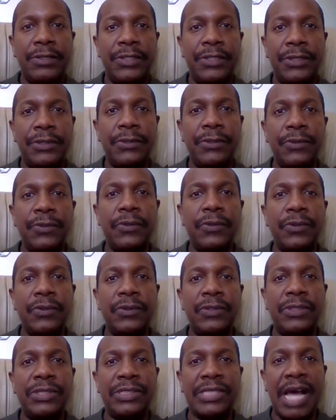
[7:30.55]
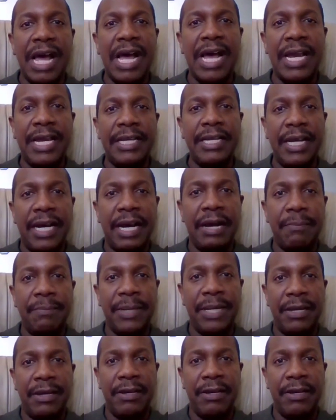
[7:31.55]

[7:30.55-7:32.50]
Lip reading: to sign up